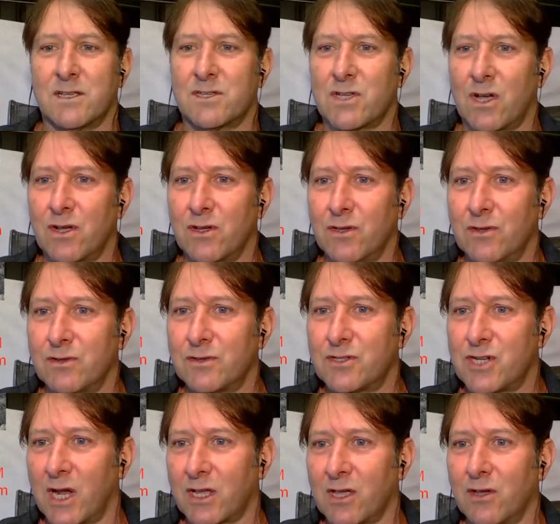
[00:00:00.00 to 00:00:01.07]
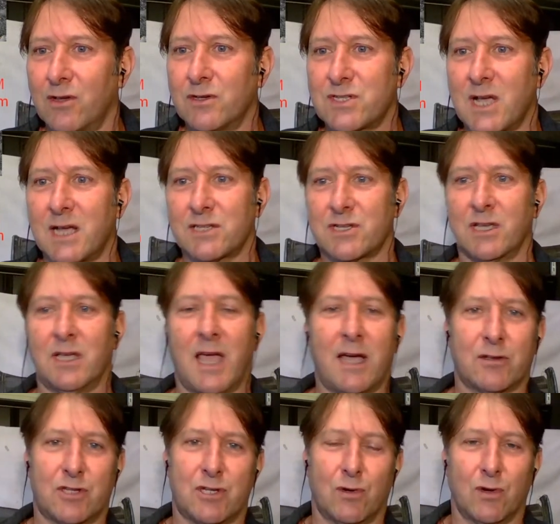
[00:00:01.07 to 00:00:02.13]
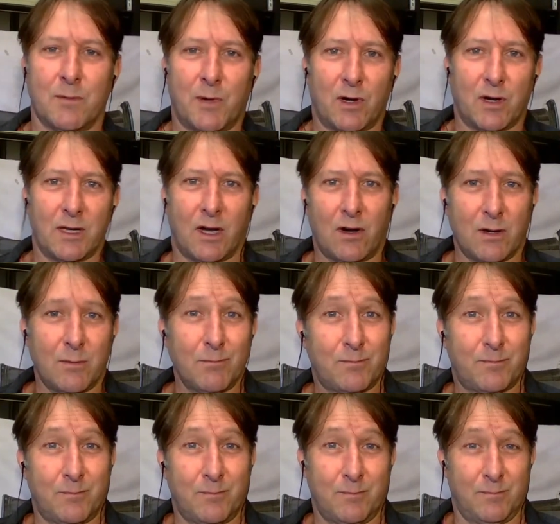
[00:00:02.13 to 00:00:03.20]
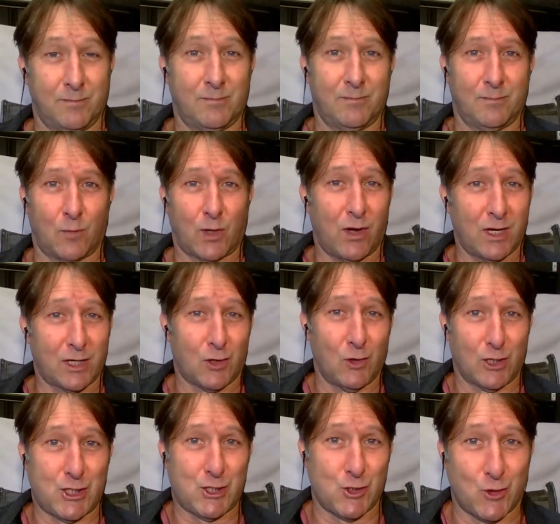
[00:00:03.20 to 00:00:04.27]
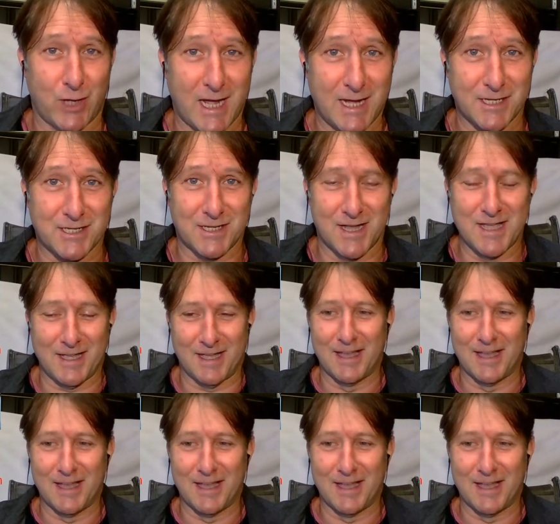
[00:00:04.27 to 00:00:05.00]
So Jacko is asking, how tall am I? I'm what I call a short ass.